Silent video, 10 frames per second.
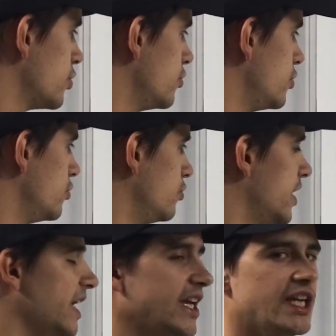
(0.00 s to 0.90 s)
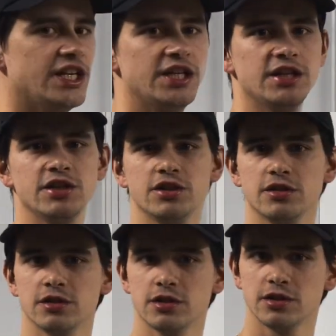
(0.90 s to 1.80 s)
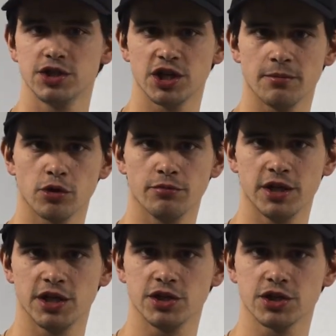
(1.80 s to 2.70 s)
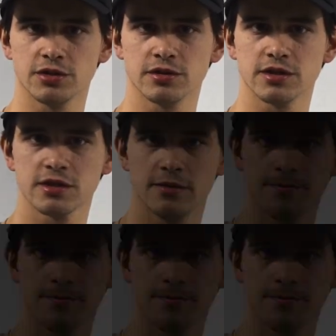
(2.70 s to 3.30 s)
to do any jump combinations.